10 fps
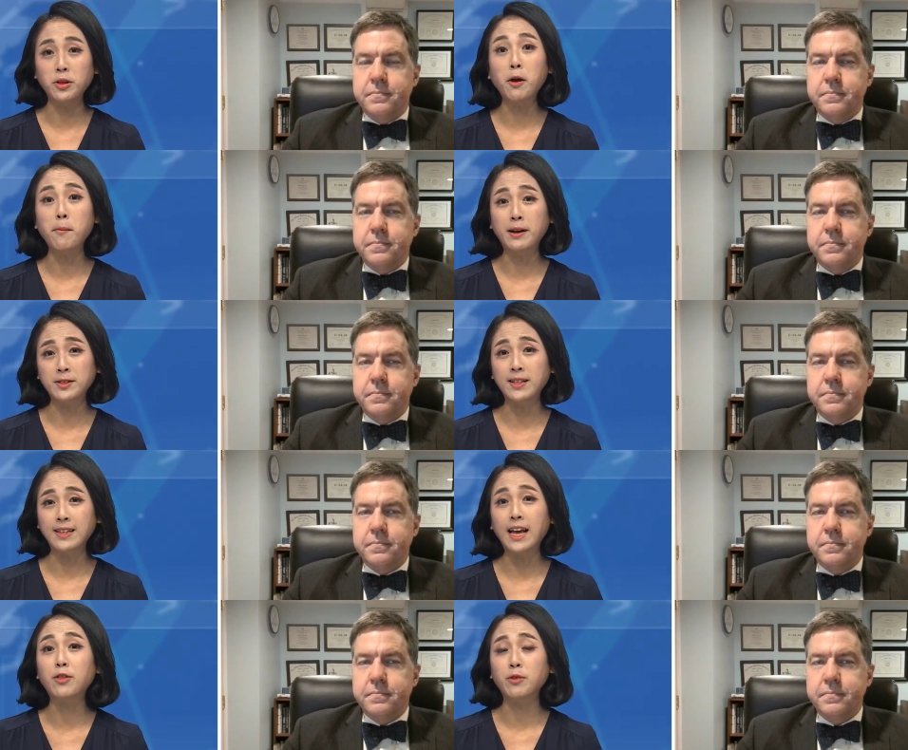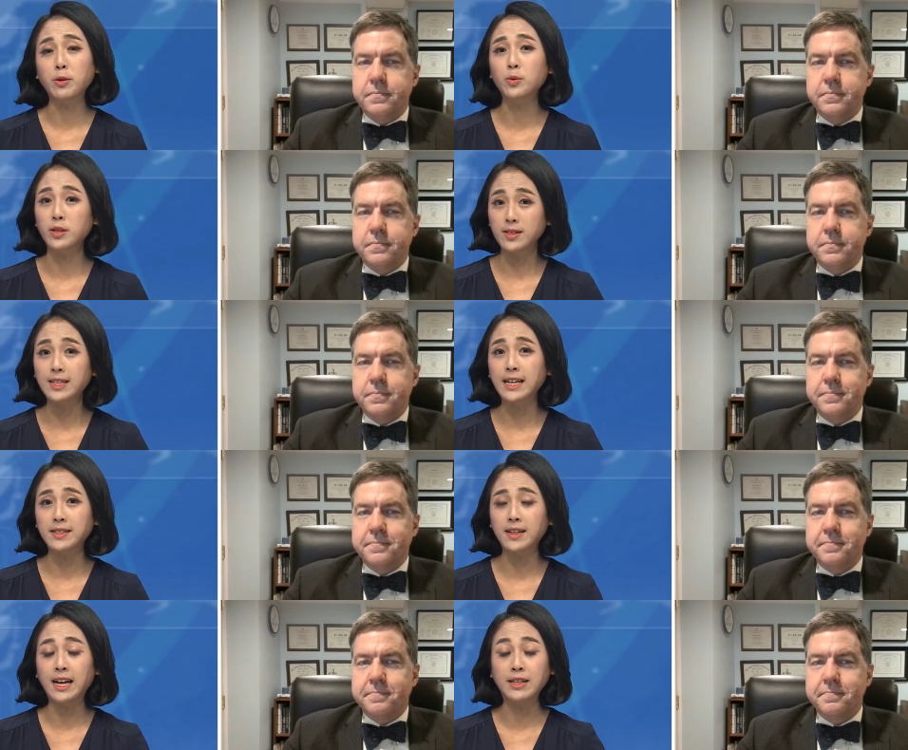Speaker 1: know about in gathering all this
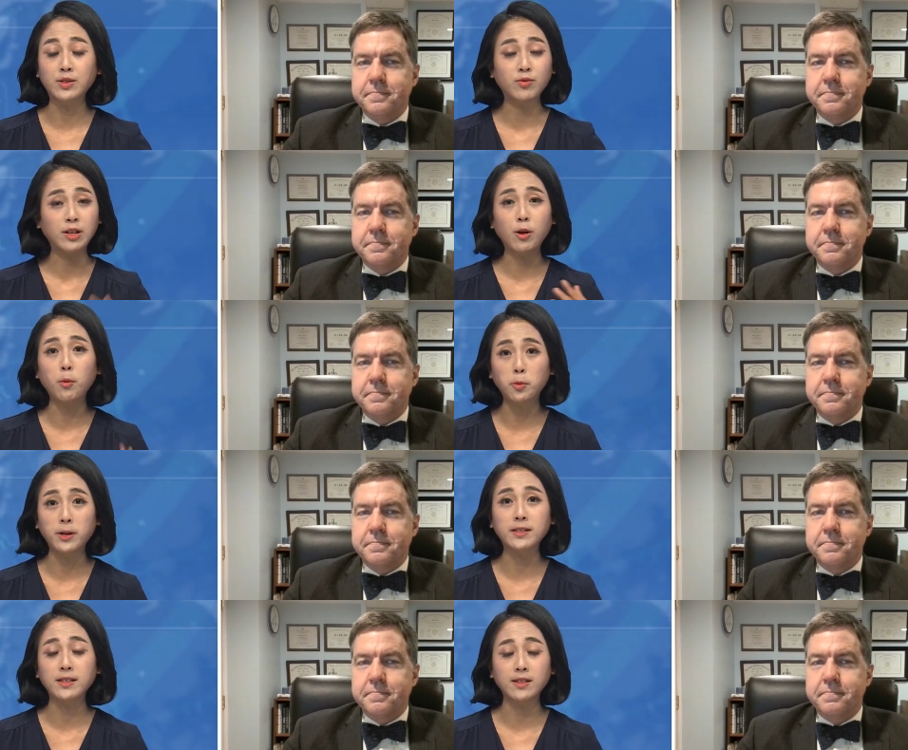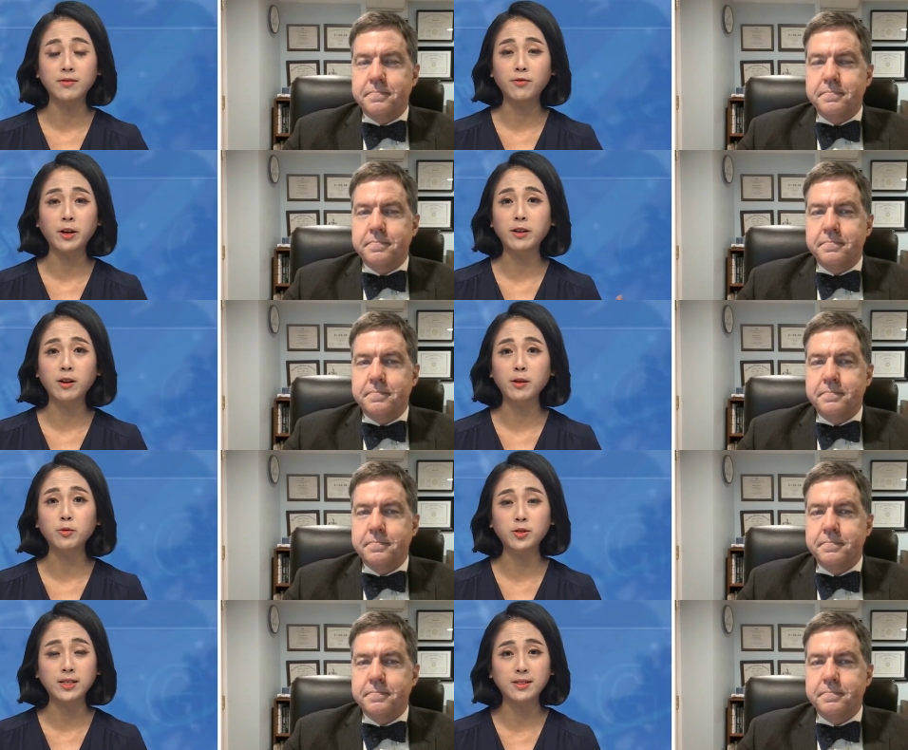data and really operating this very global
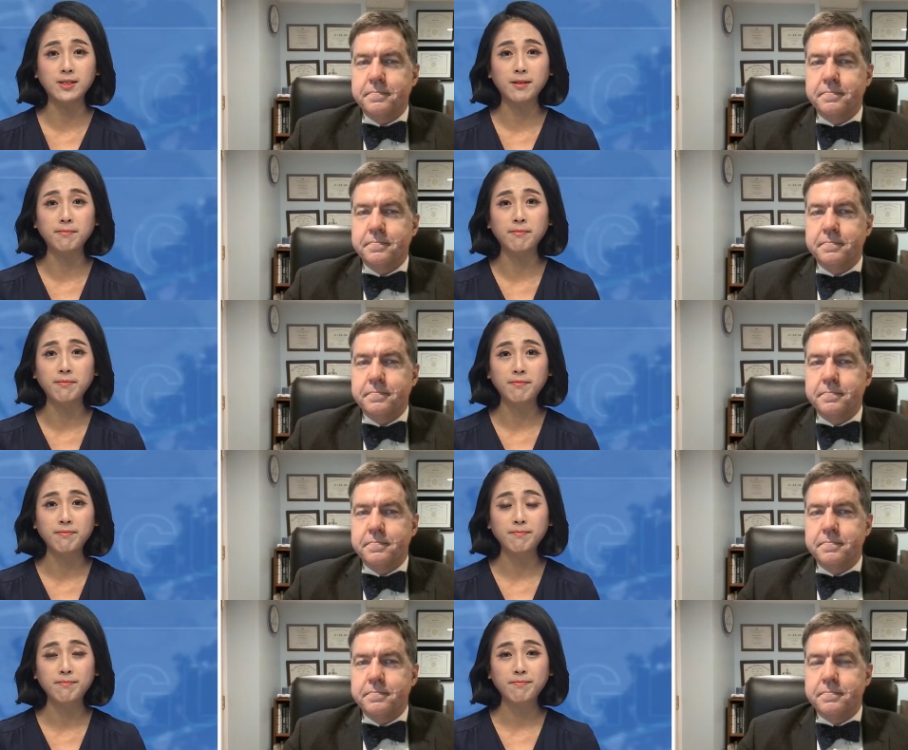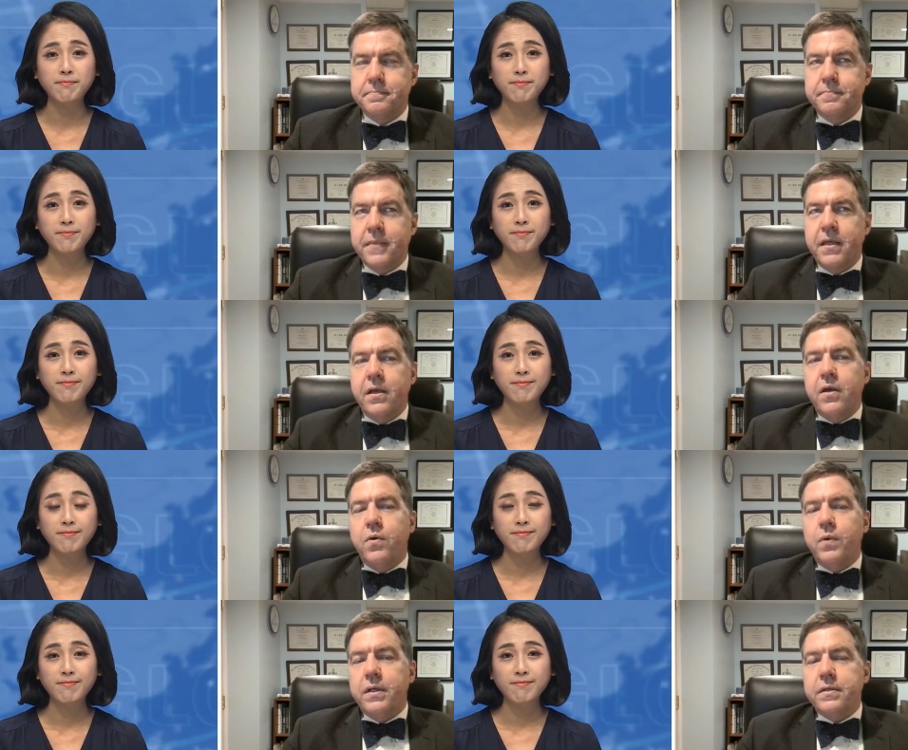system?
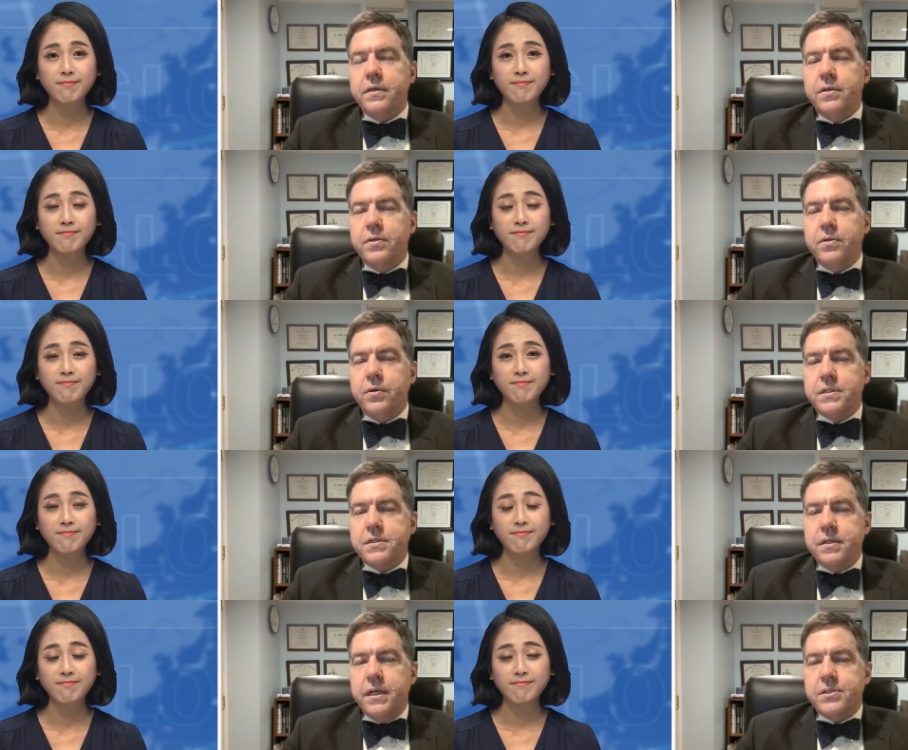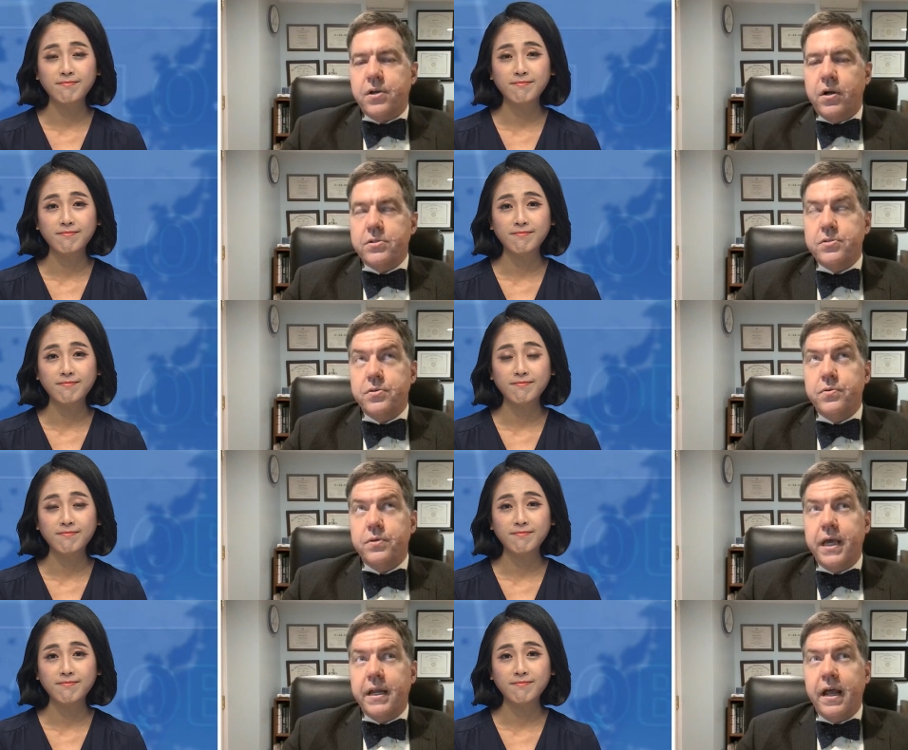
Speaker 2: Well, you know it's it's hard to
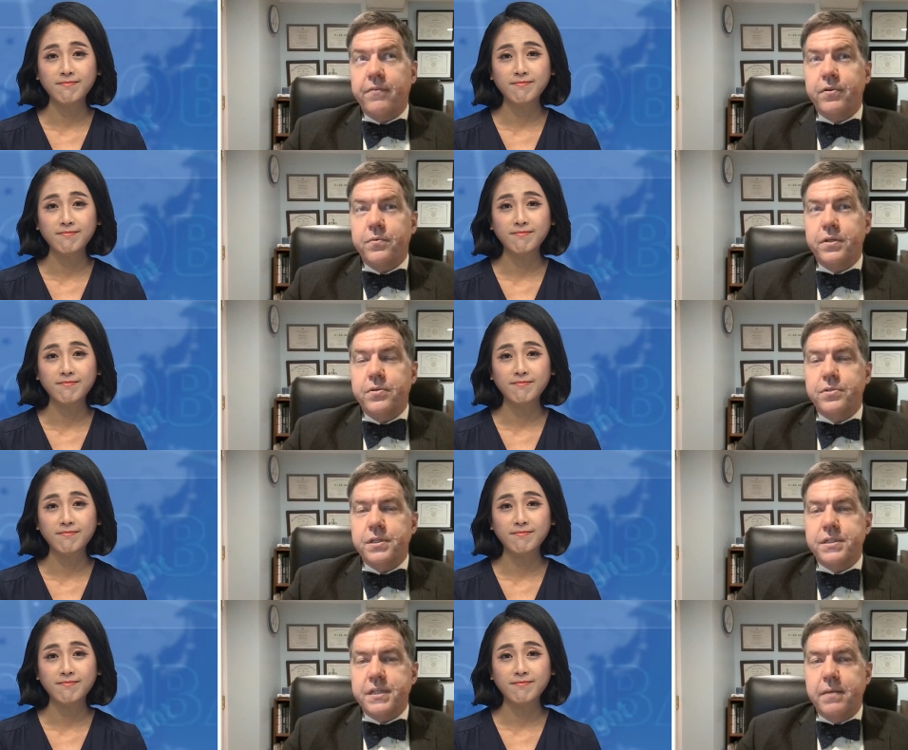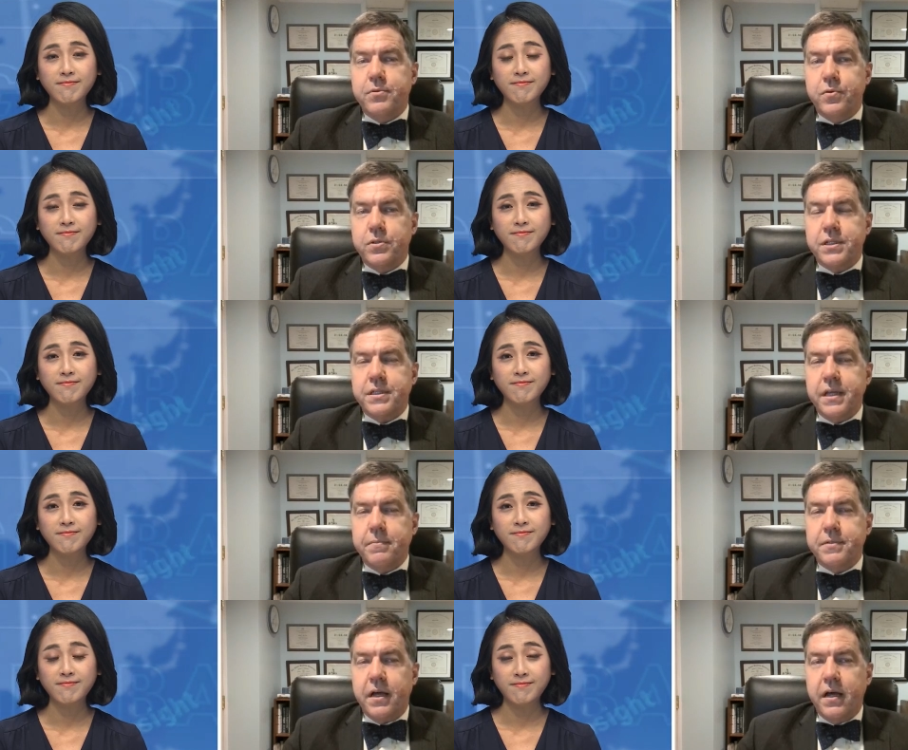get everyone using the same tools at the
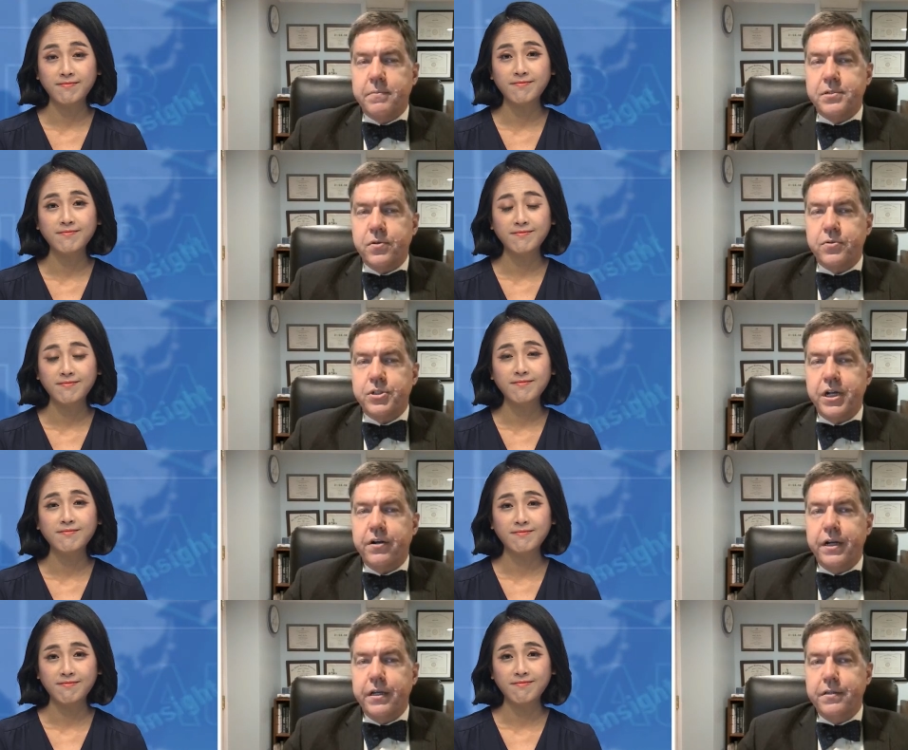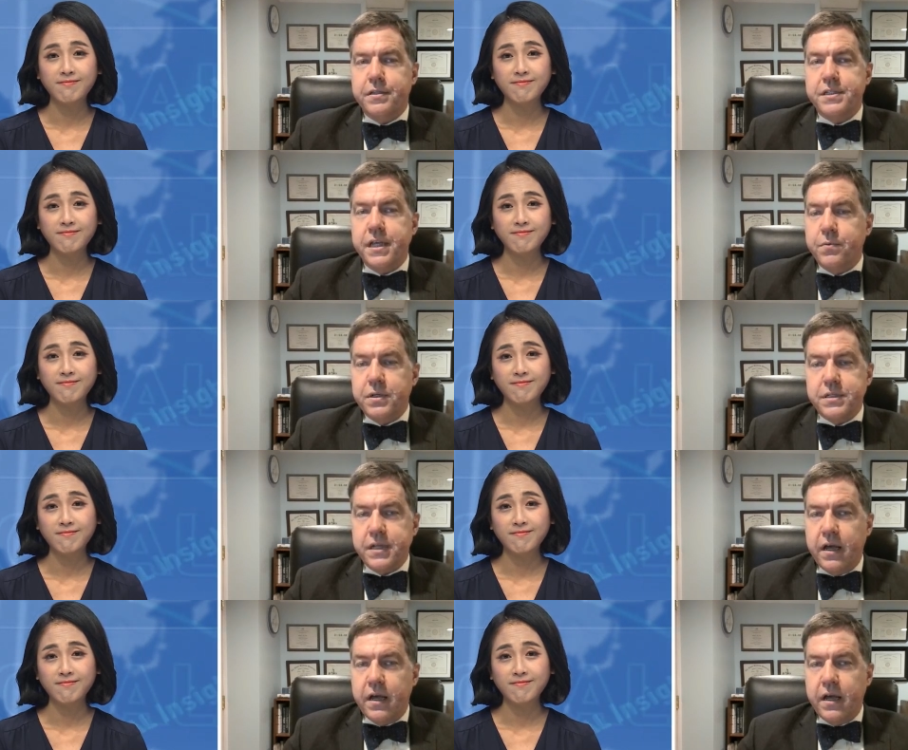same time. So sharing the sequence